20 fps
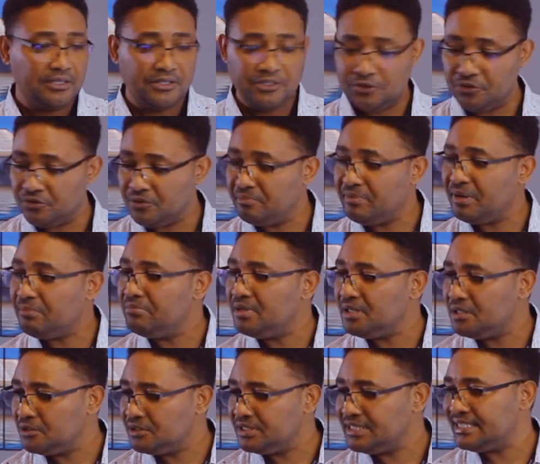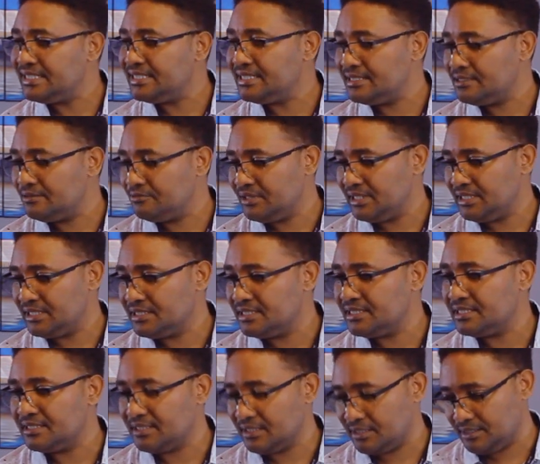you know, the Babylonian
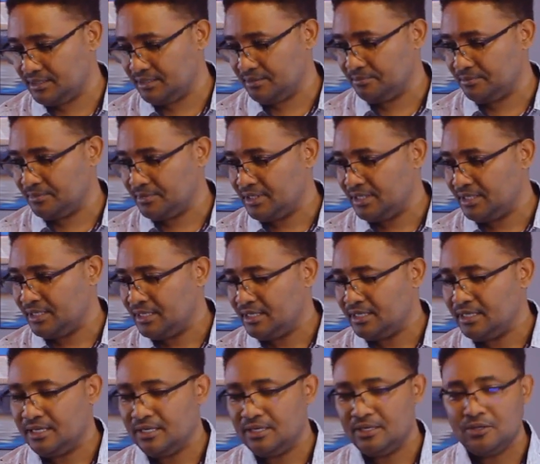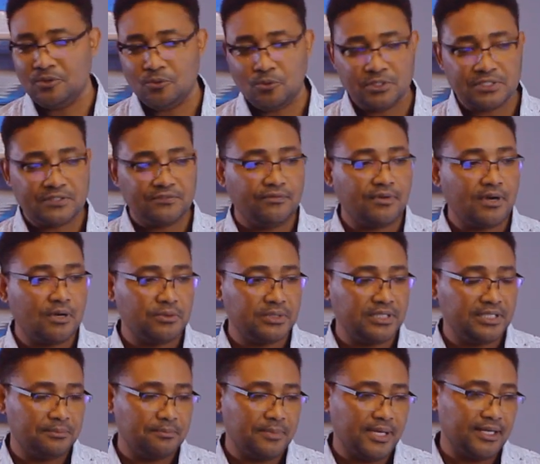religious system was
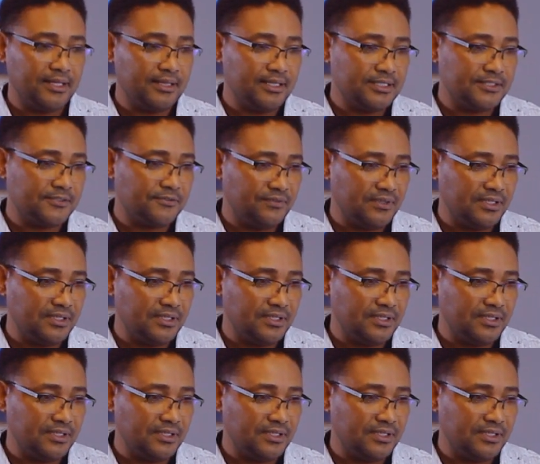founded by this